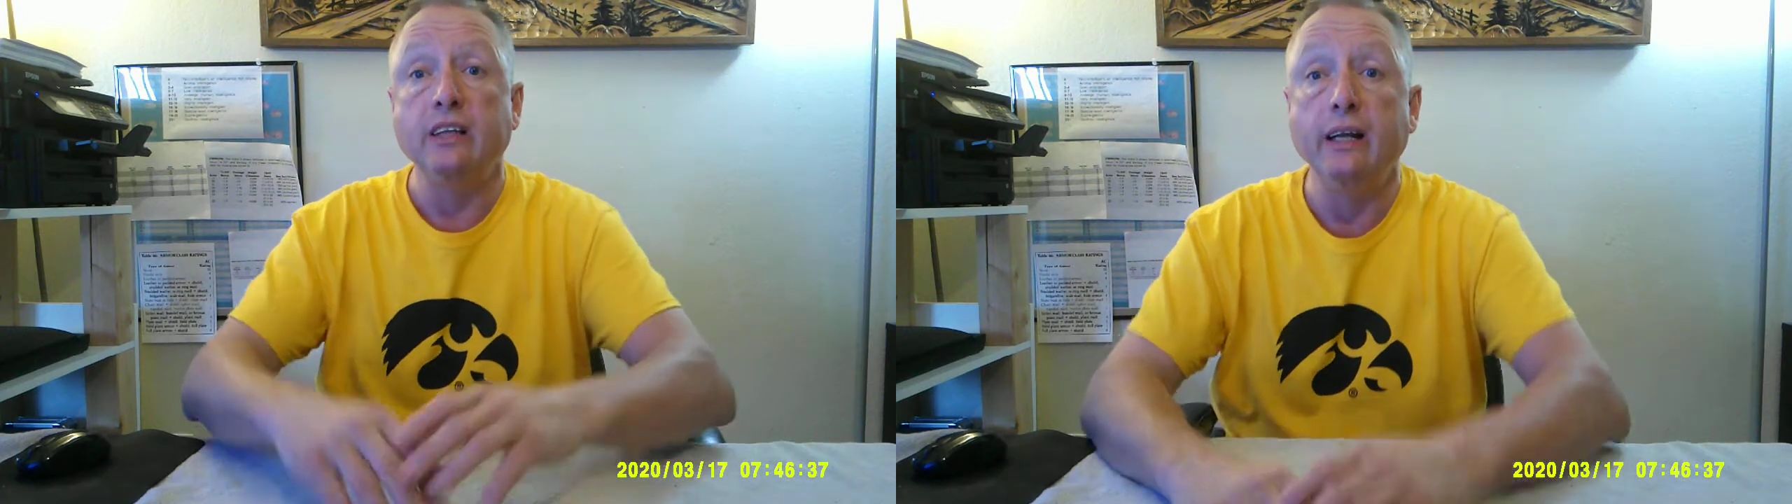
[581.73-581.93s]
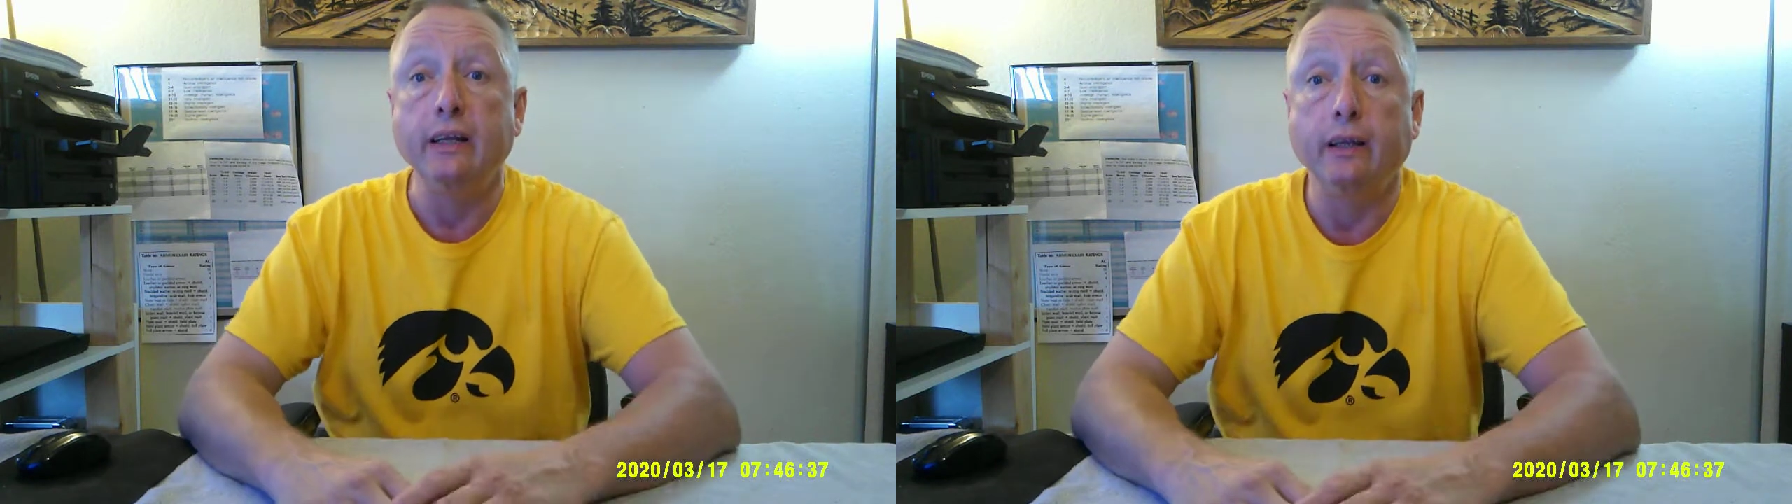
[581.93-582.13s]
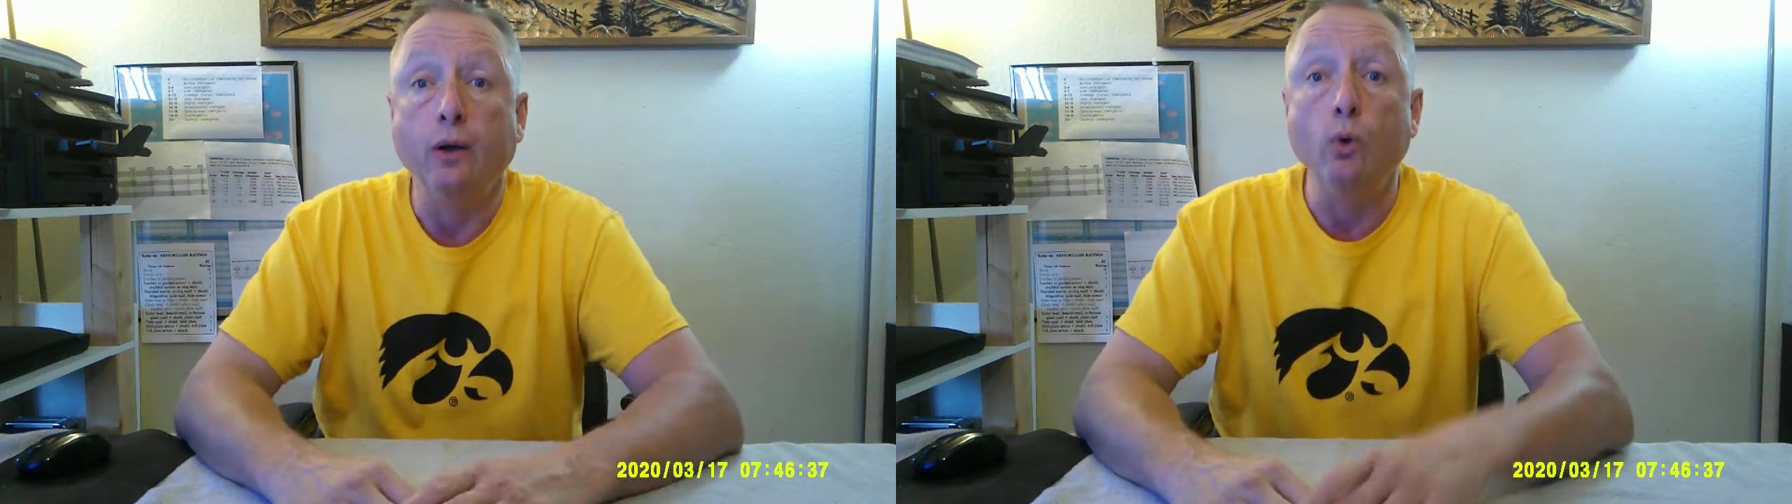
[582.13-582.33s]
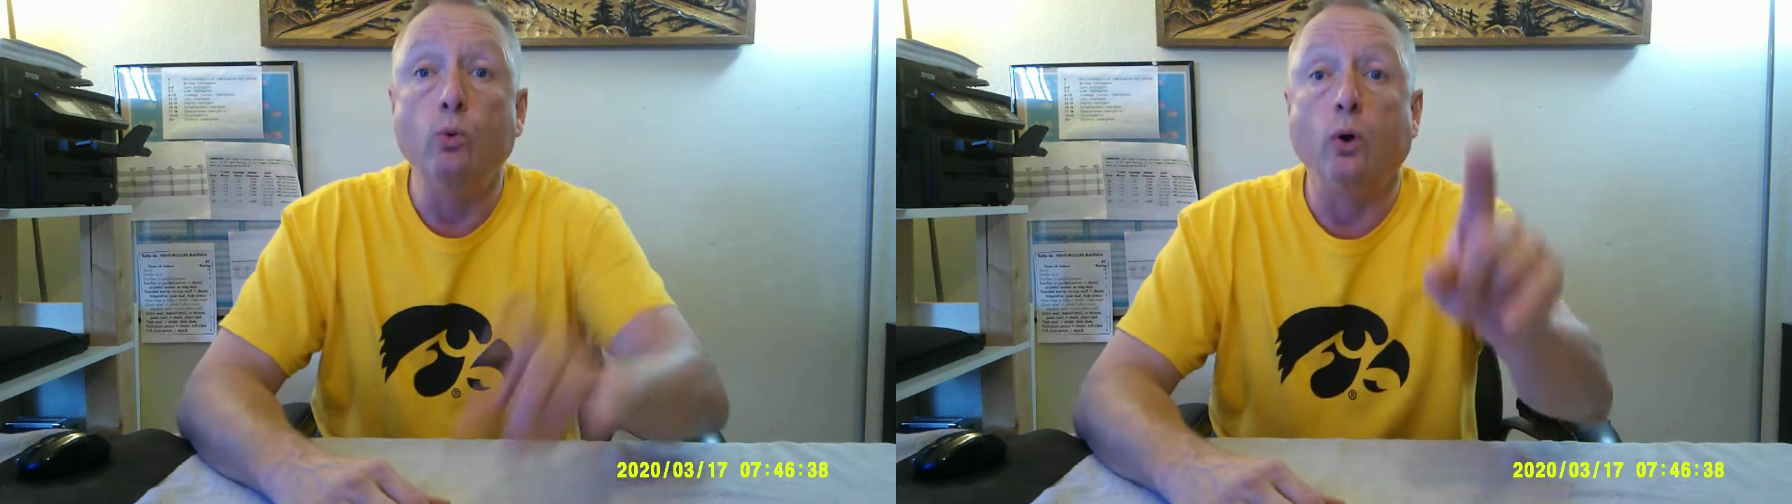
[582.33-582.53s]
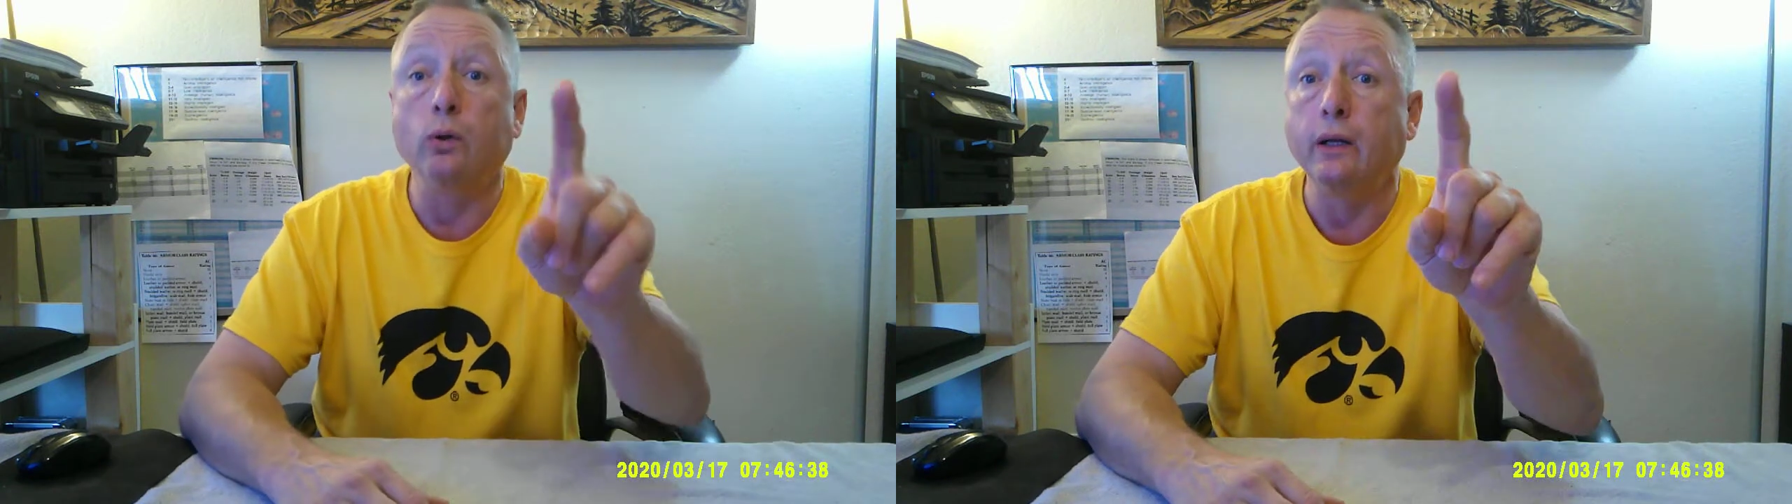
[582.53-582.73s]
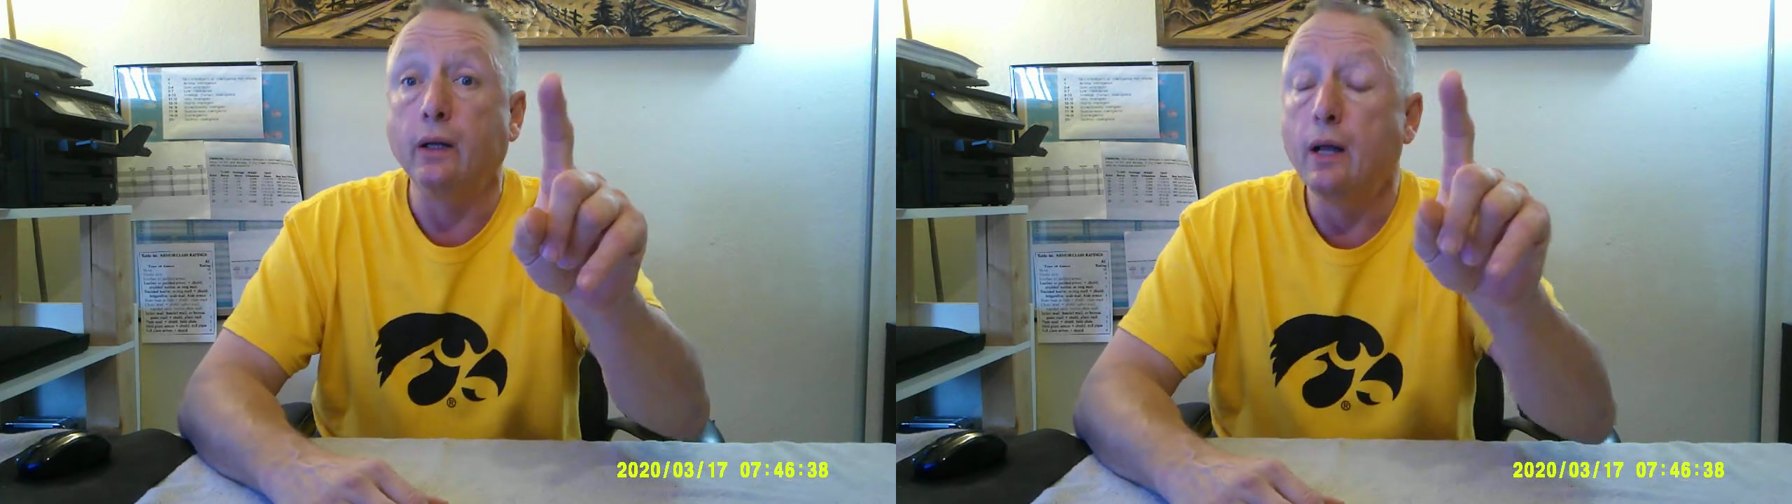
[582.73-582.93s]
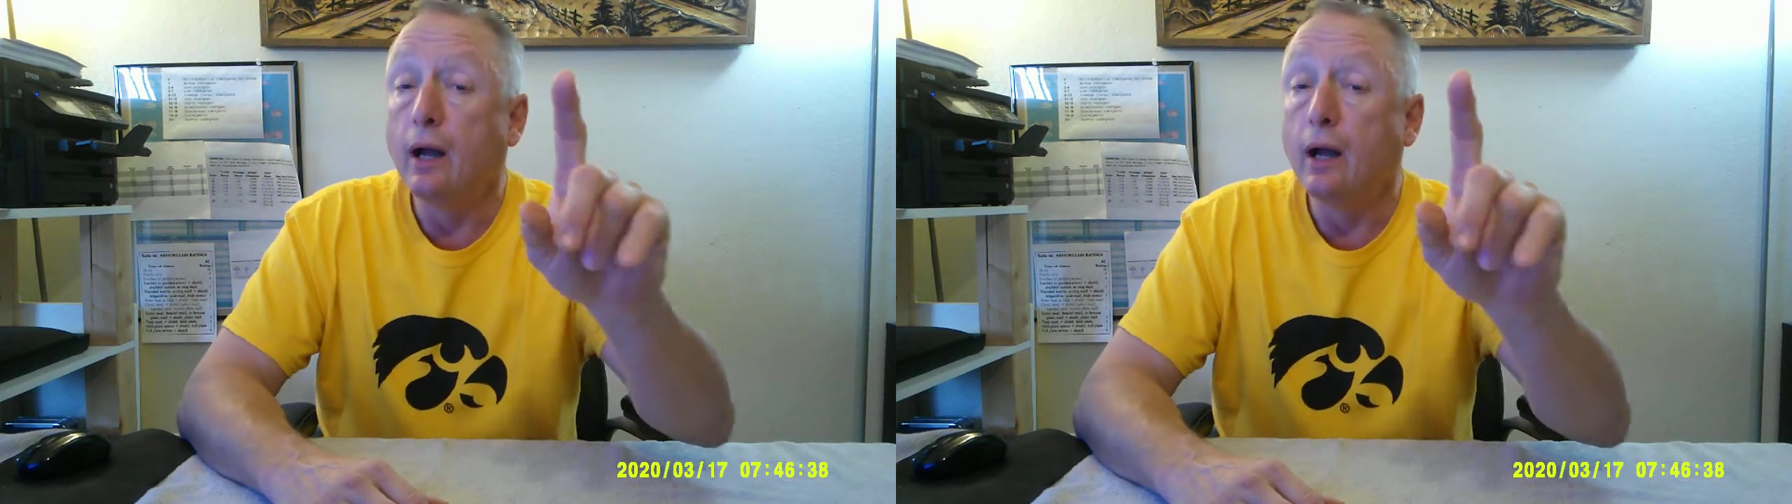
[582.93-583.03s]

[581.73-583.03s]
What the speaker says: anything. Oh, hold it.